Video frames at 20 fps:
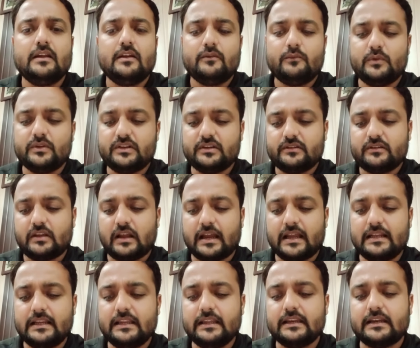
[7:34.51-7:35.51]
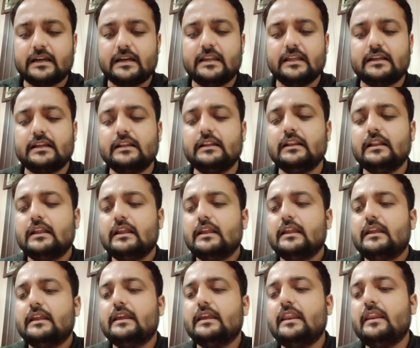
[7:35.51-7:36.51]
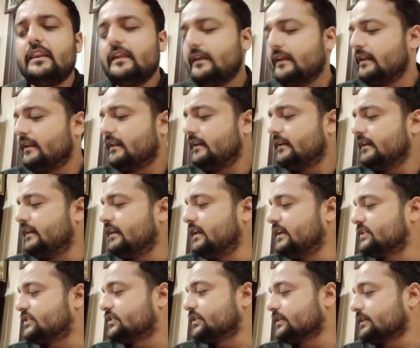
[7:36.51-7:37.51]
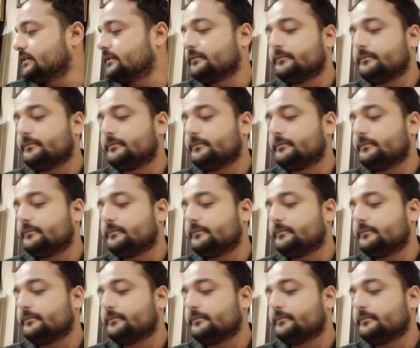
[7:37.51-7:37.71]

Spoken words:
which is highly radical in nature.